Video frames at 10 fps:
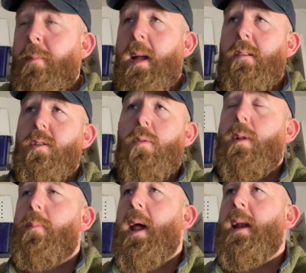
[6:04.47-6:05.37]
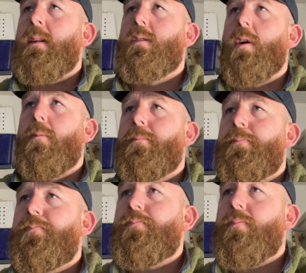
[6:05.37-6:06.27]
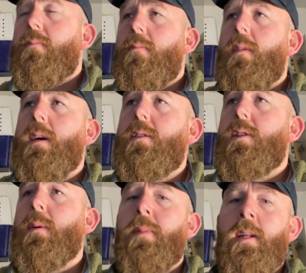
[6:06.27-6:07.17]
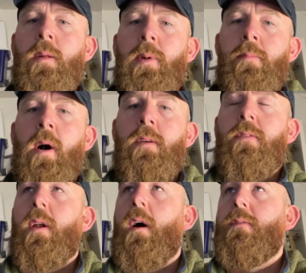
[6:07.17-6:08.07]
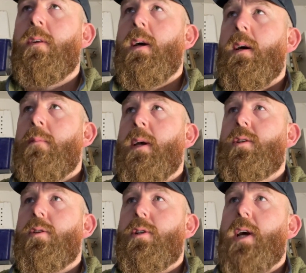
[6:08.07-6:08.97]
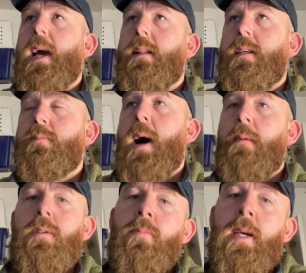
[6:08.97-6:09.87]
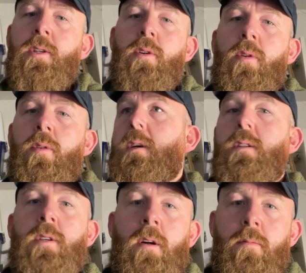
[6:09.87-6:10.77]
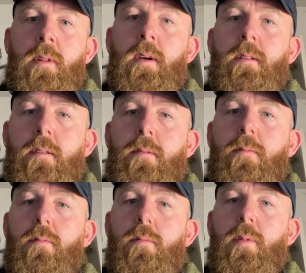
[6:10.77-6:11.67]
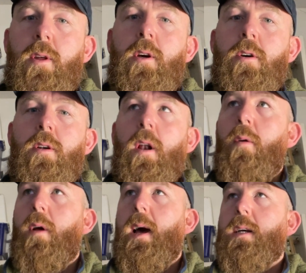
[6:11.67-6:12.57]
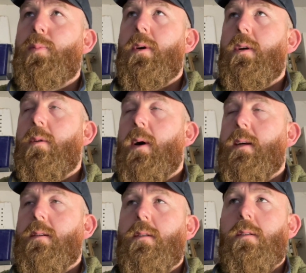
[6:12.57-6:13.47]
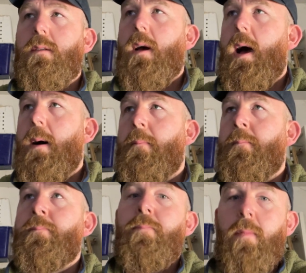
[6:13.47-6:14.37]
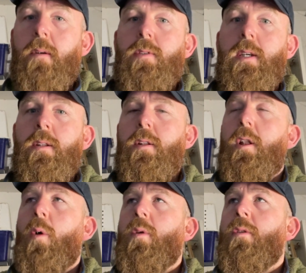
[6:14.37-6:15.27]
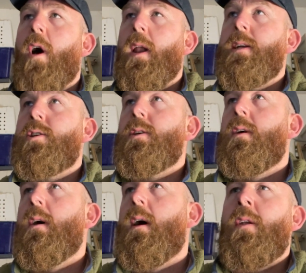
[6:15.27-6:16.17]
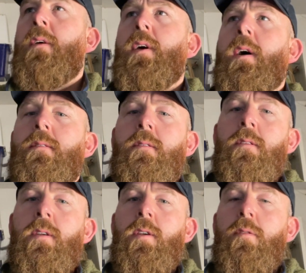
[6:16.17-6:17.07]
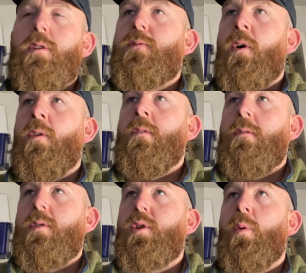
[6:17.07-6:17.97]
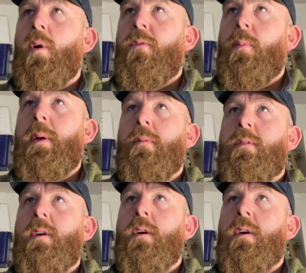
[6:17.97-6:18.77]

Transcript: and also with the planning. So just something to be mindful of. Make sure you're checking these maps. Make sure consult with a good local expert who has obviously local knowledge. Another useful tool for people to